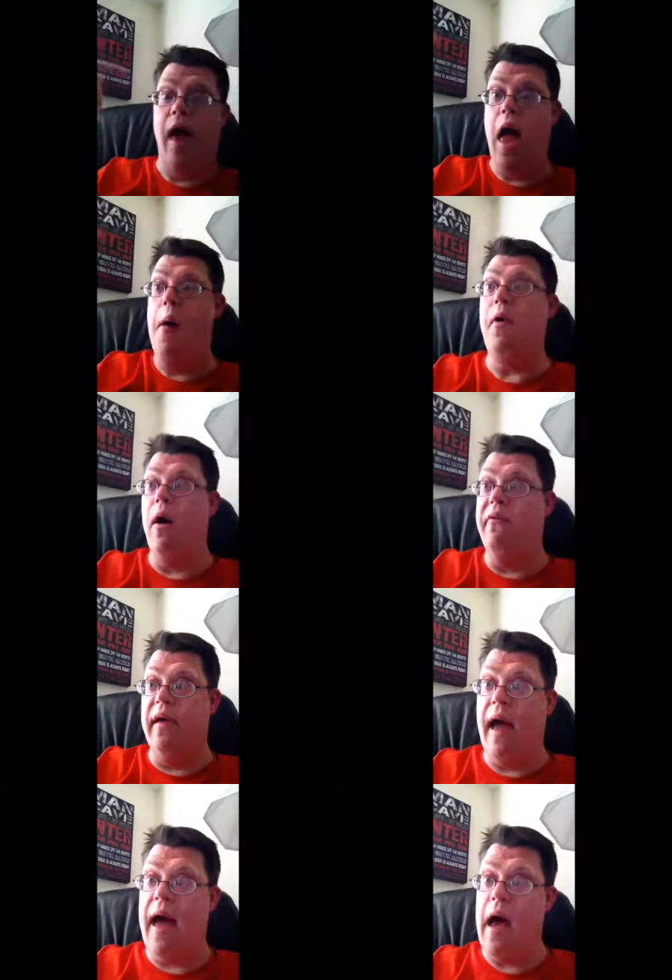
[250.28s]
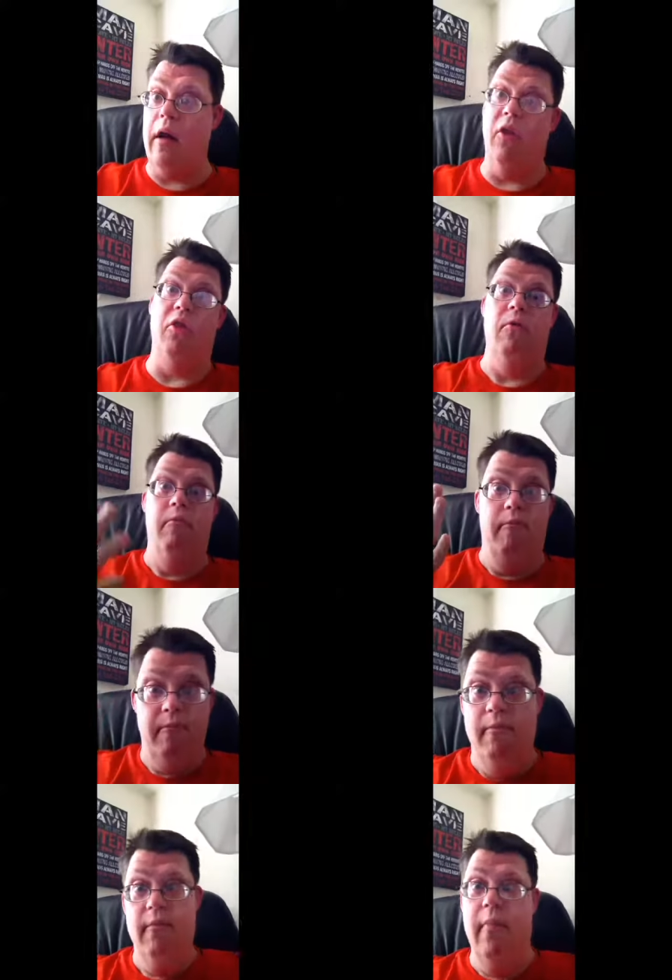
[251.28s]
hammer of the gods.
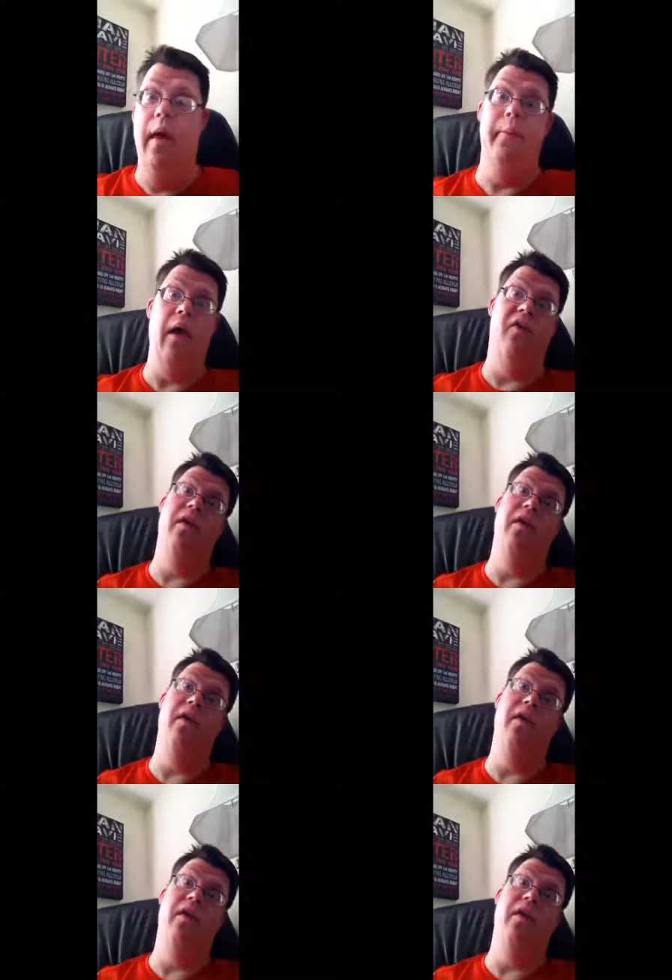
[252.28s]
It makes